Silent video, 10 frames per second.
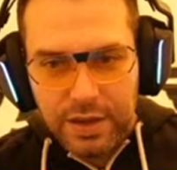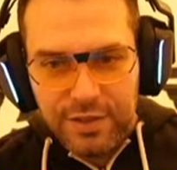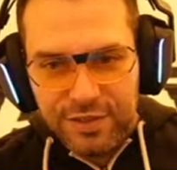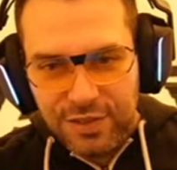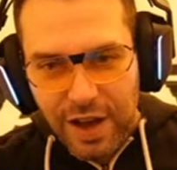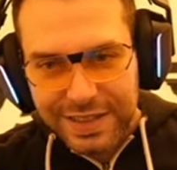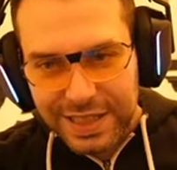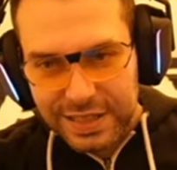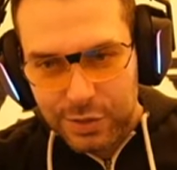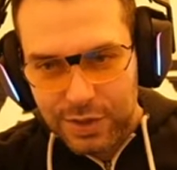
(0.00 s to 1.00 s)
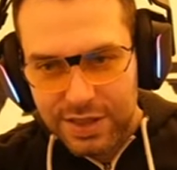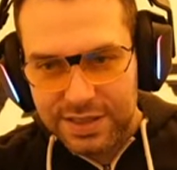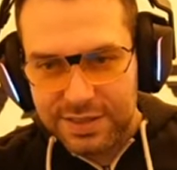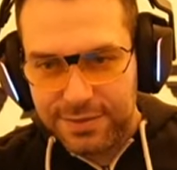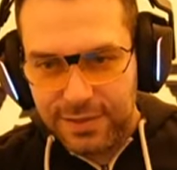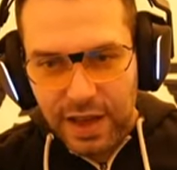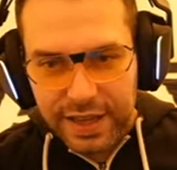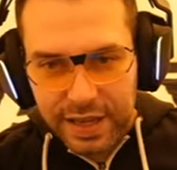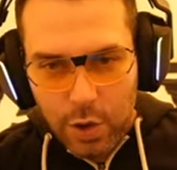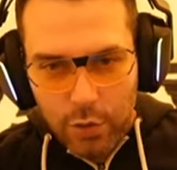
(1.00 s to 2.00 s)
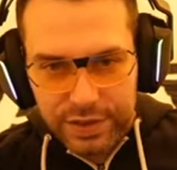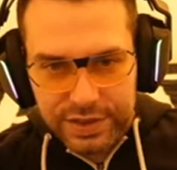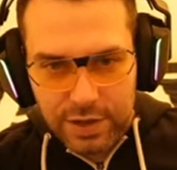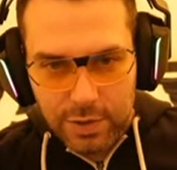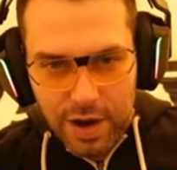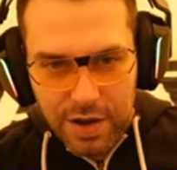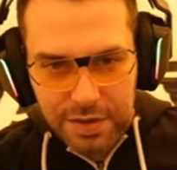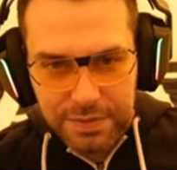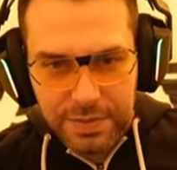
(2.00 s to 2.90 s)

flying units flying over terrain.